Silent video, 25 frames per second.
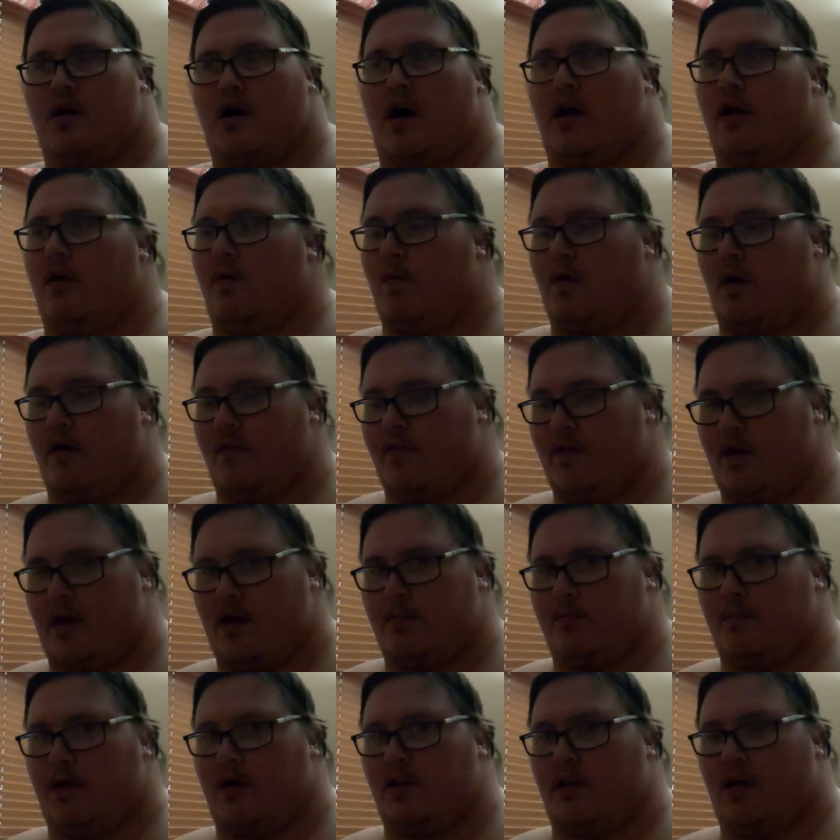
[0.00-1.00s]
I don't want
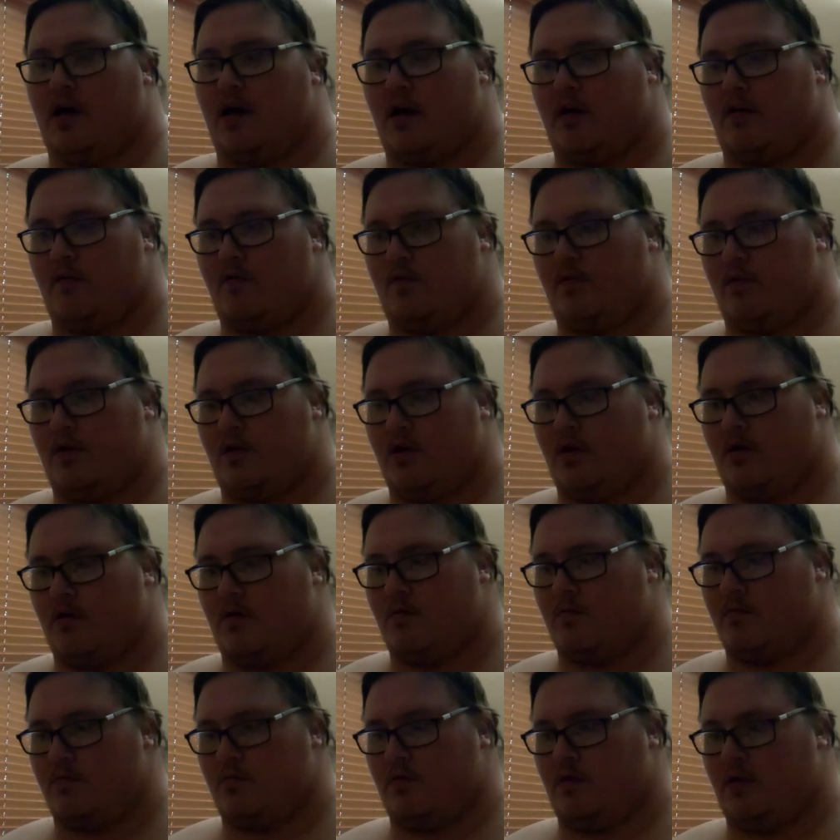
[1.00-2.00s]
that in my life. You
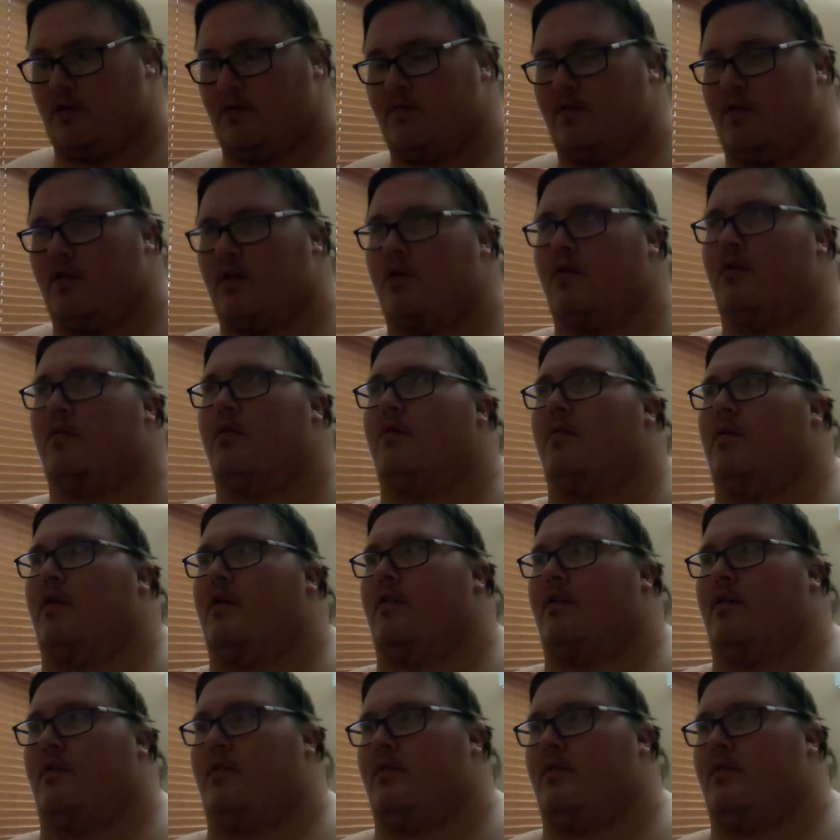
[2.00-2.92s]
know, even though,